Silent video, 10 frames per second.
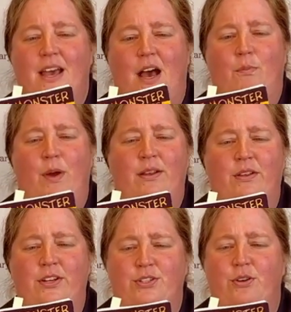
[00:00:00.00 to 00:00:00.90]
Abuelo
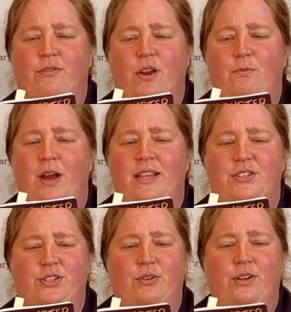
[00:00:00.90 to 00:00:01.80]
looked over
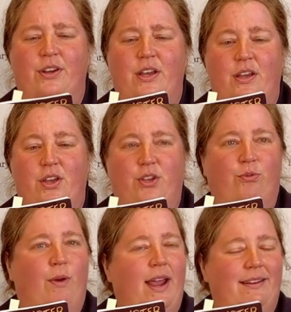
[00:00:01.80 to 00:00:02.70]
Abuela's shoulder. You're
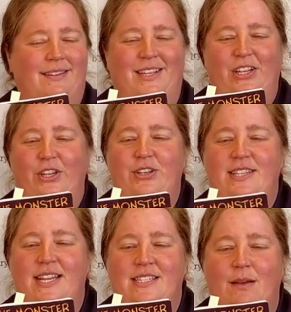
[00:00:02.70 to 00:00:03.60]
right. Looks
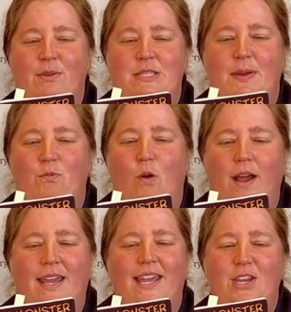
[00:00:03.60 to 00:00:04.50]
like someone's been
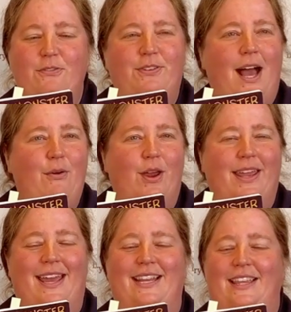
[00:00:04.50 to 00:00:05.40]
walking in your flour
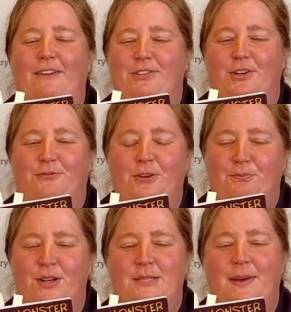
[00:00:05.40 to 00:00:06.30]
again and left their
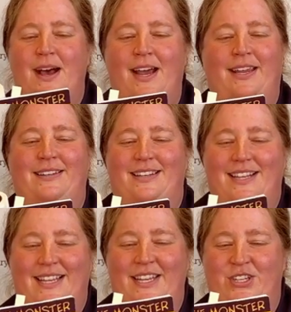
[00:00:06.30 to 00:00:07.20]
footprints behind,
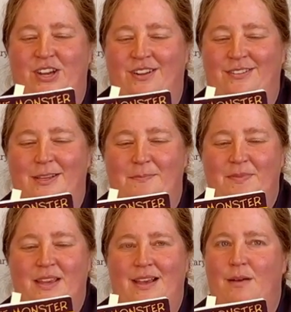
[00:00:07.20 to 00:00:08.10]
he chuckled.
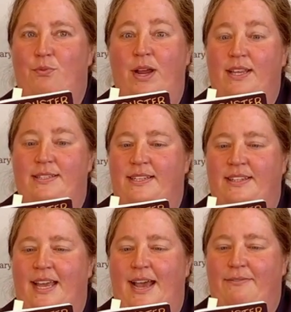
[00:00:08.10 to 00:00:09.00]
Abuela
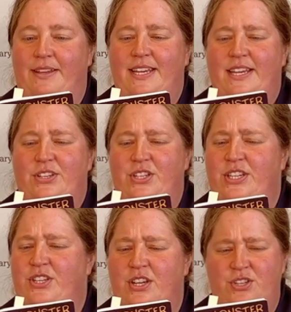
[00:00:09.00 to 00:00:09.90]
didn't laugh. She
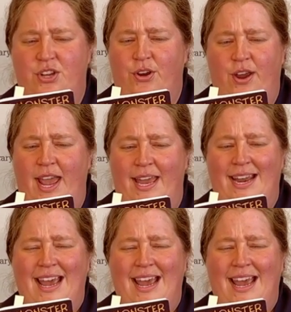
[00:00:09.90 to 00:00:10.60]
just shook her head.